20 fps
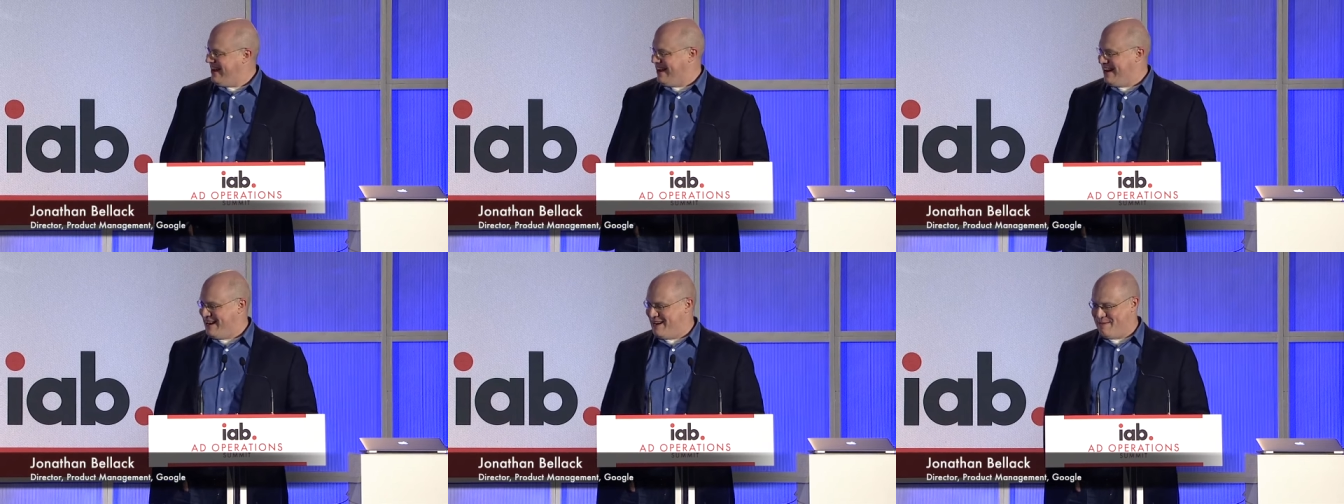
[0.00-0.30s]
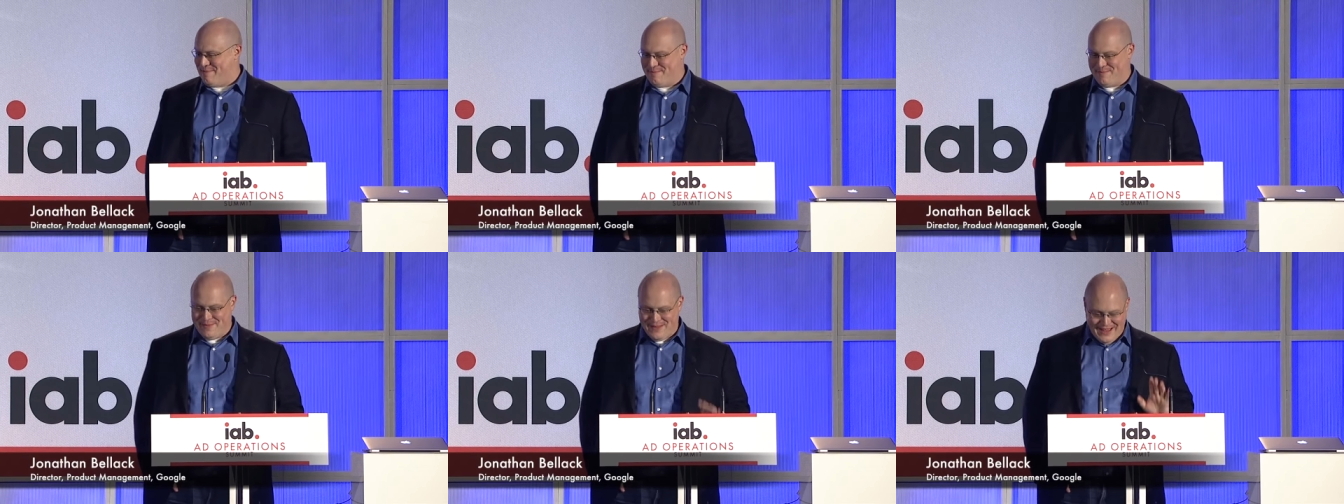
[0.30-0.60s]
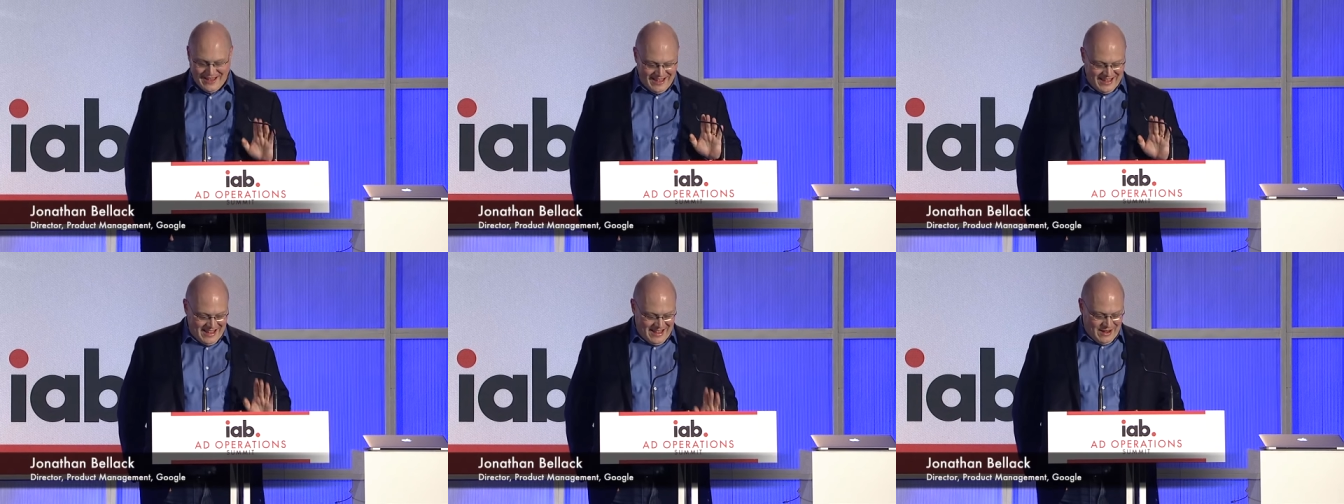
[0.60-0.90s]
um,
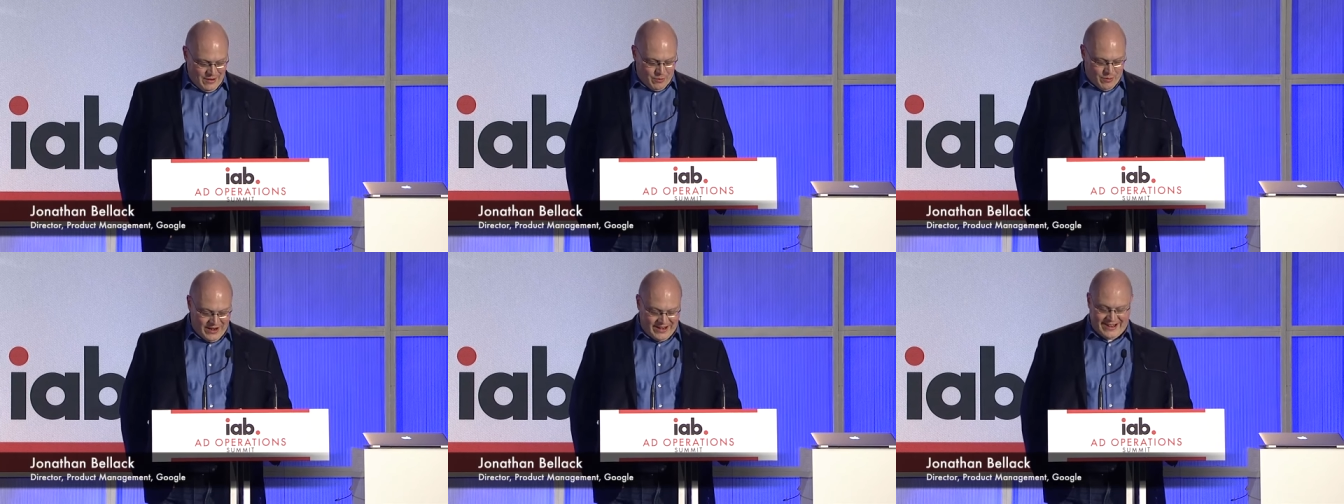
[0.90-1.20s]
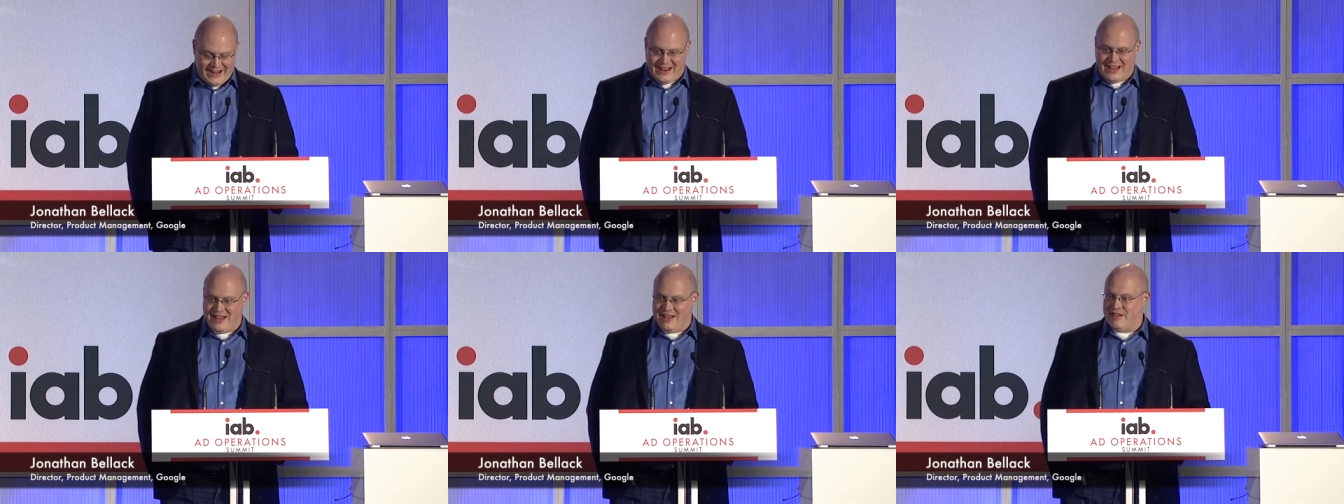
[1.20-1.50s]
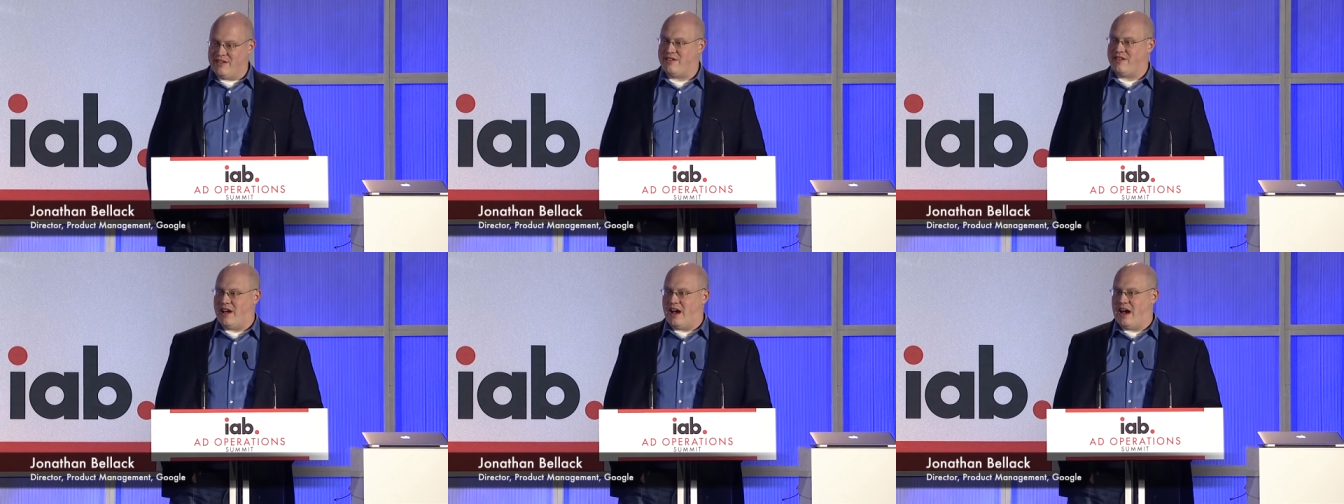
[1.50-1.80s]
which
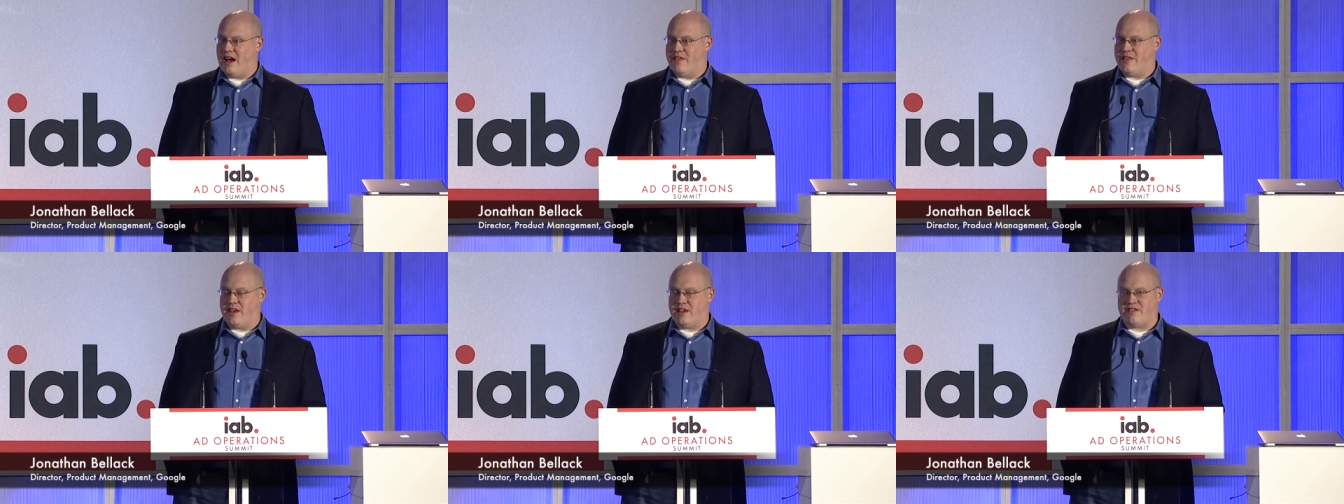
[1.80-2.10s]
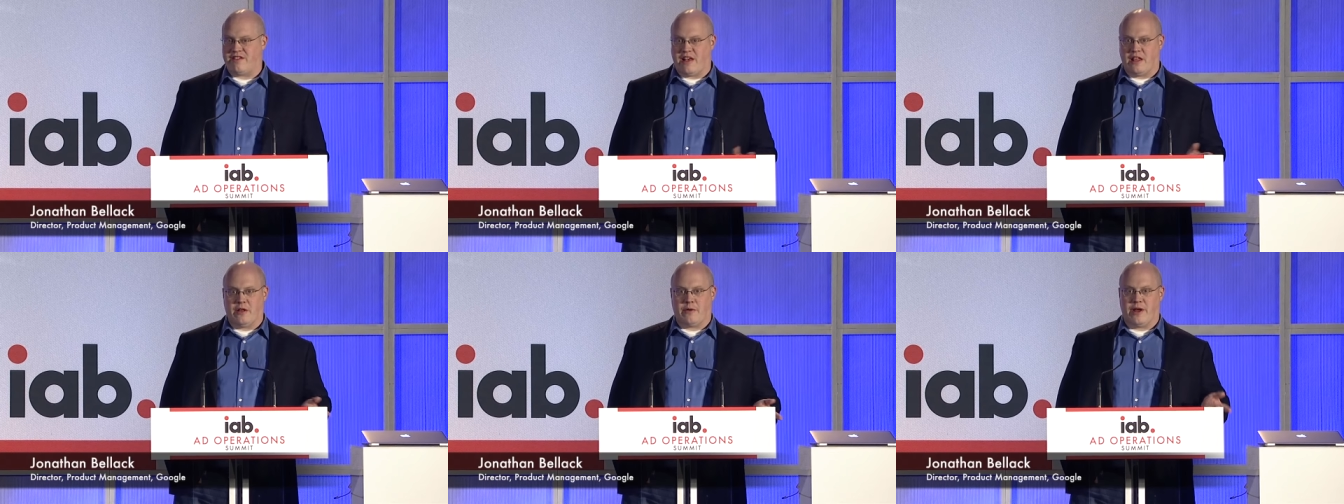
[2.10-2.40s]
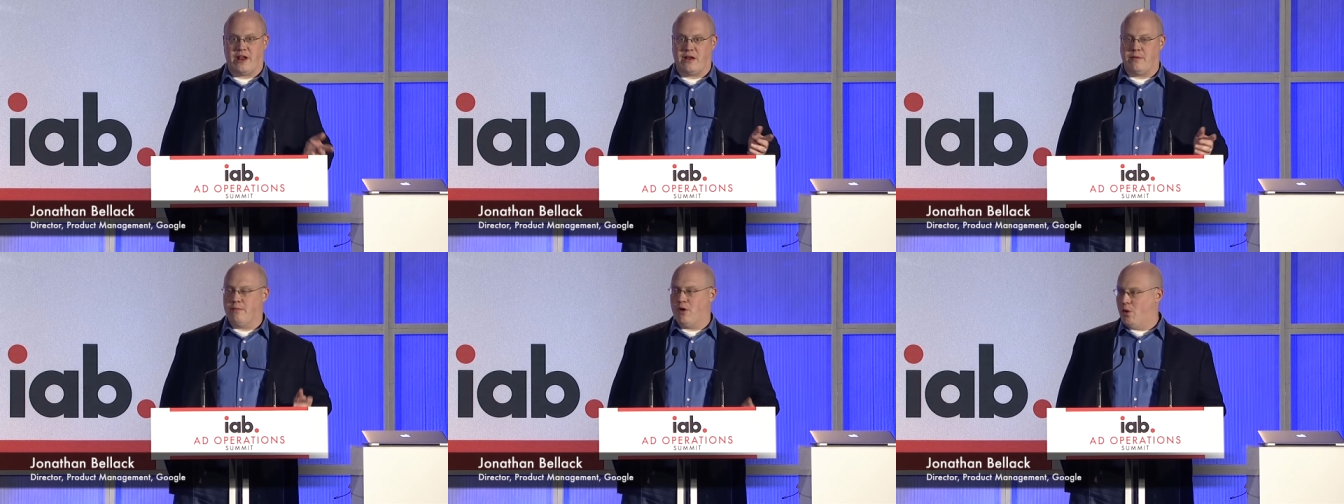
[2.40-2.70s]
is uh, the
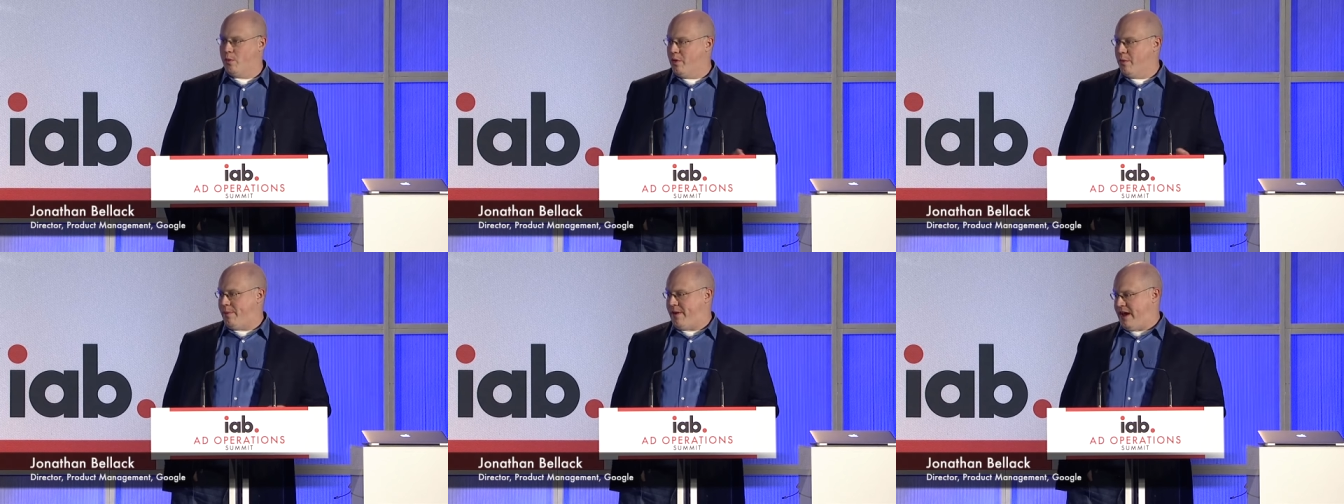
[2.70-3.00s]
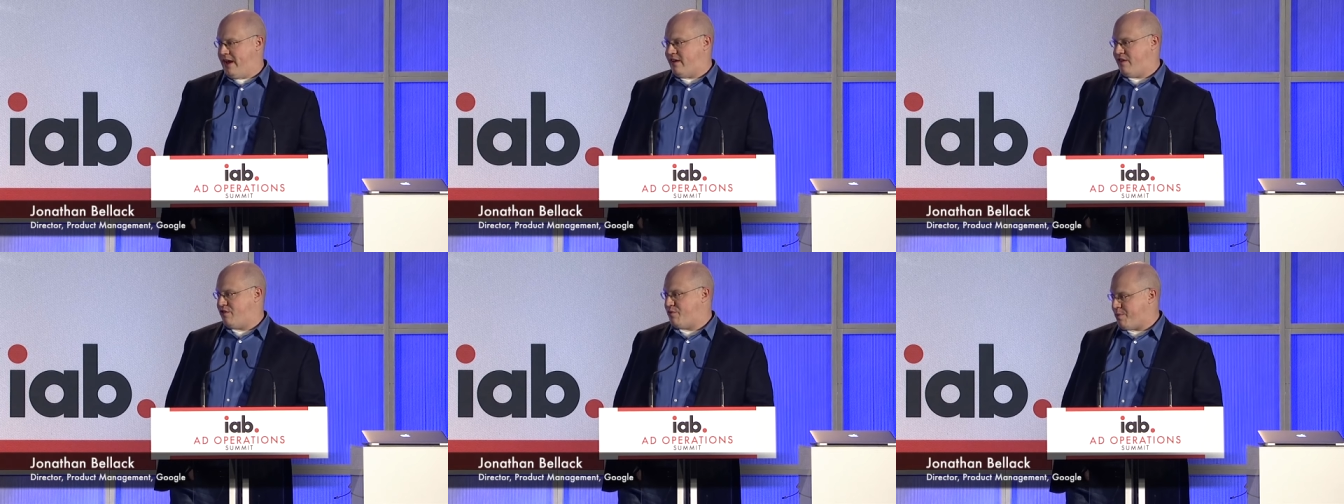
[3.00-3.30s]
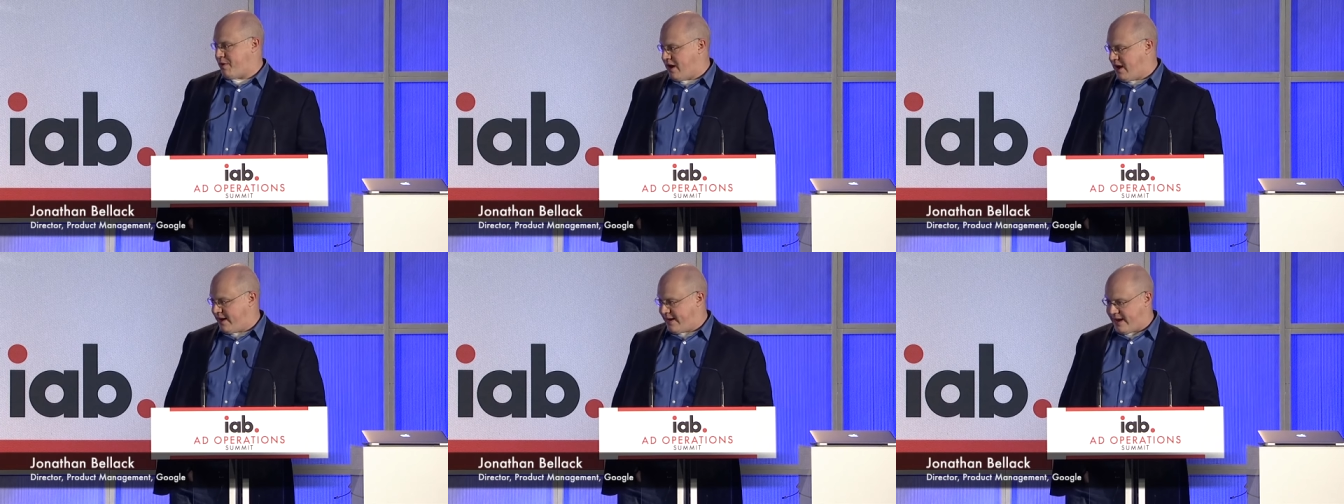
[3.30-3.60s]
Accelerated Mobile Pages
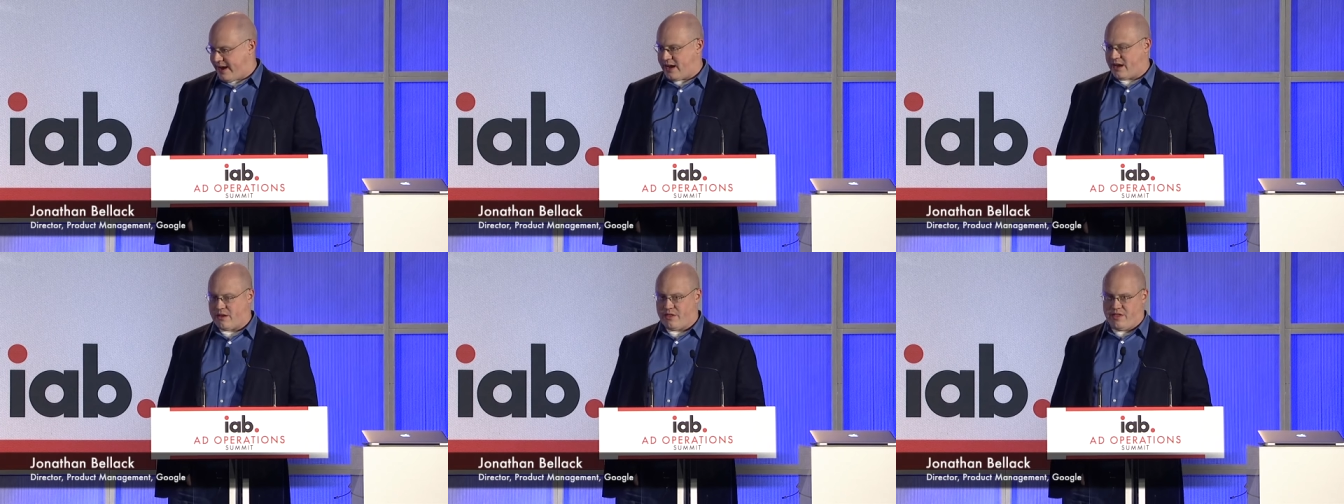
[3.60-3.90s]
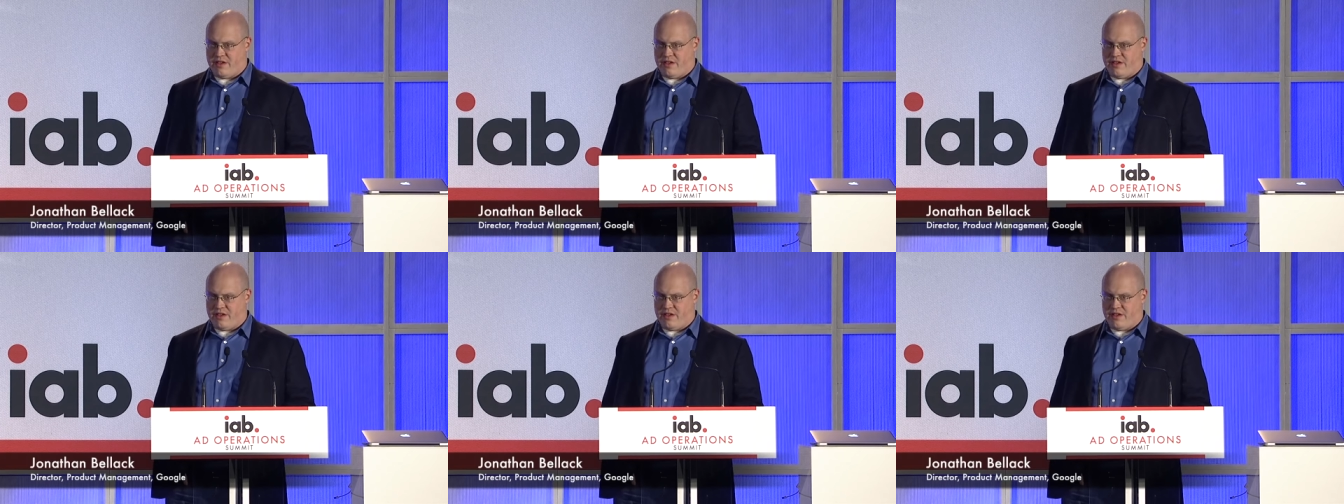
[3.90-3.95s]
project.